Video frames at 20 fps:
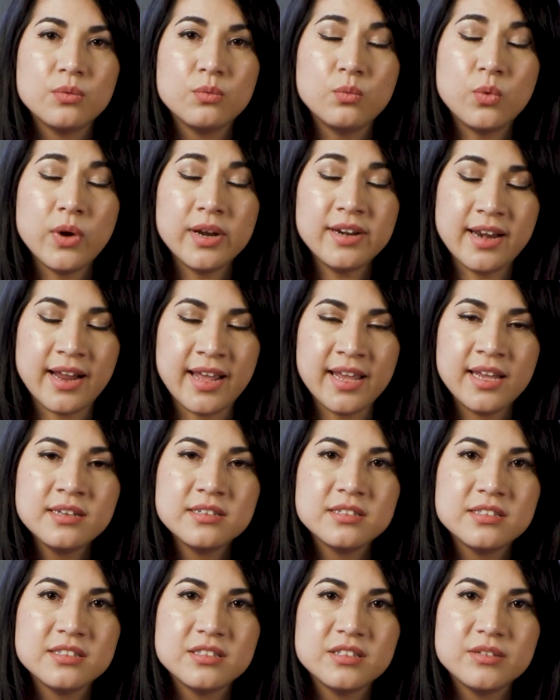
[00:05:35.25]
One
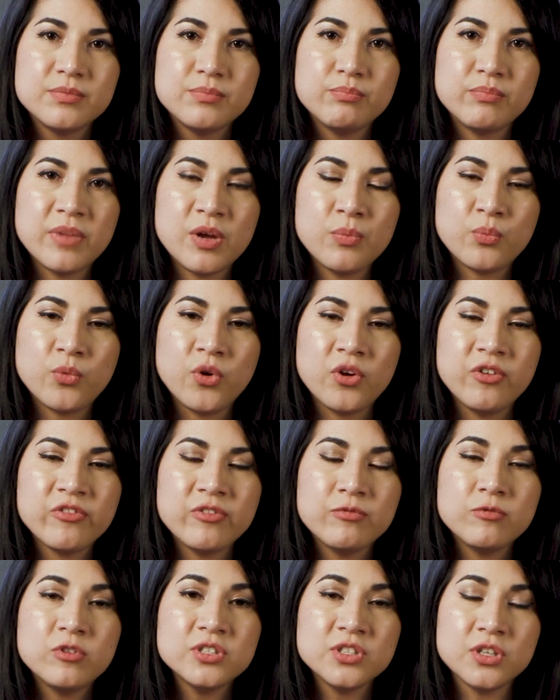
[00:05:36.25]
night, my
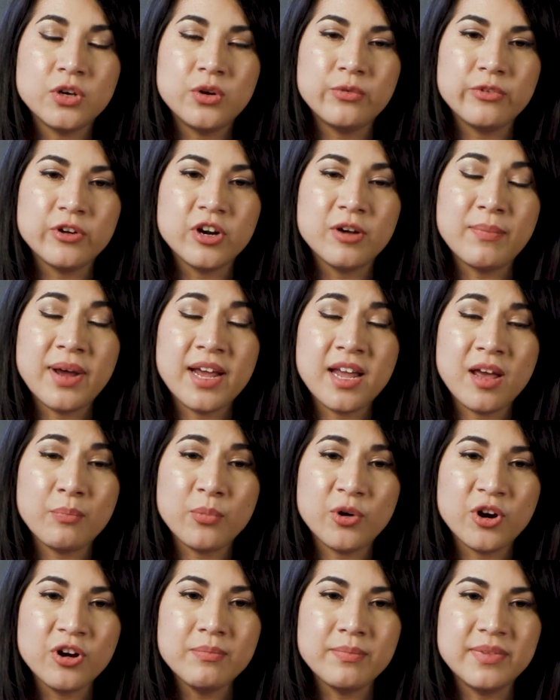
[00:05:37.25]
boyfriend was over at my
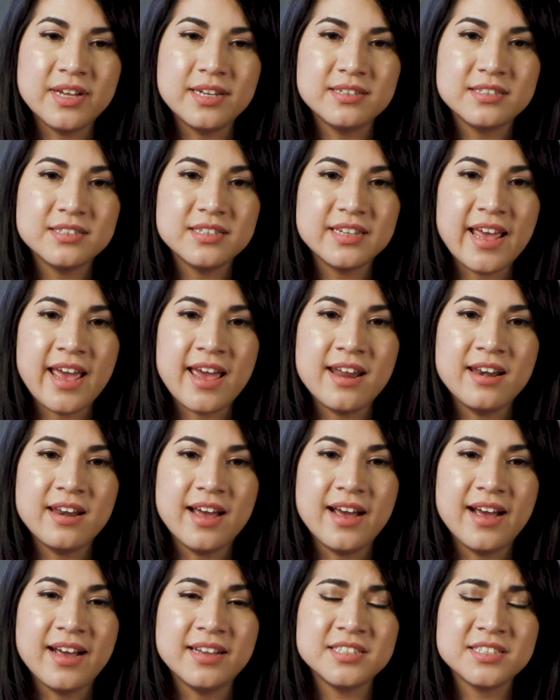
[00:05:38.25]
apartment
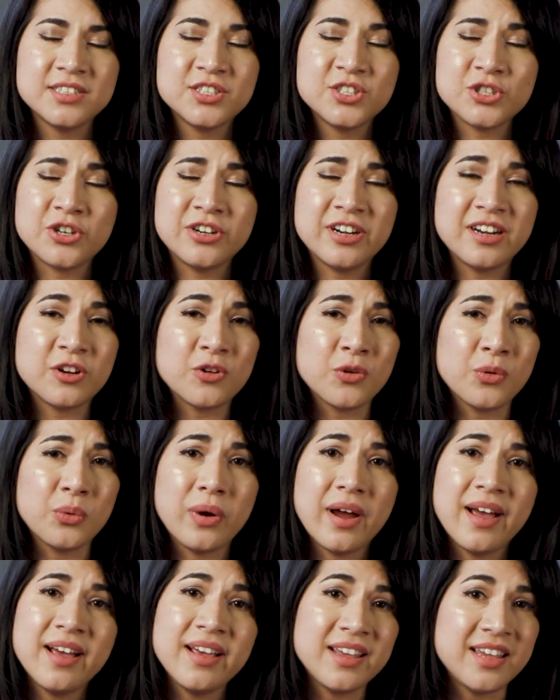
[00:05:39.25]
and I just started
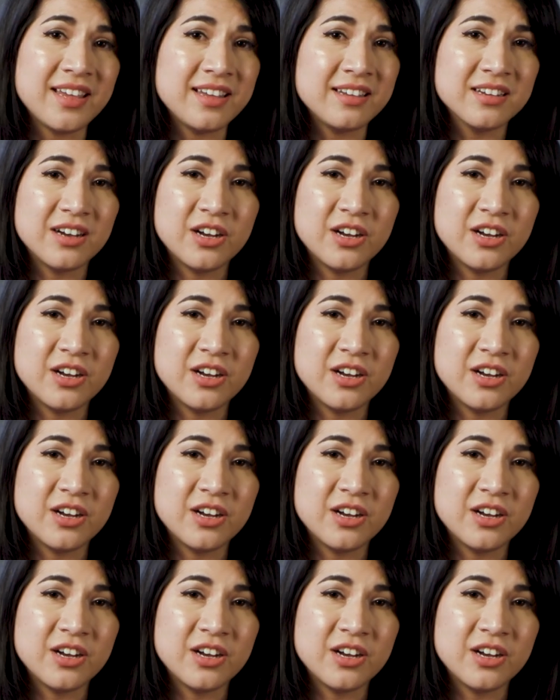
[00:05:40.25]
crying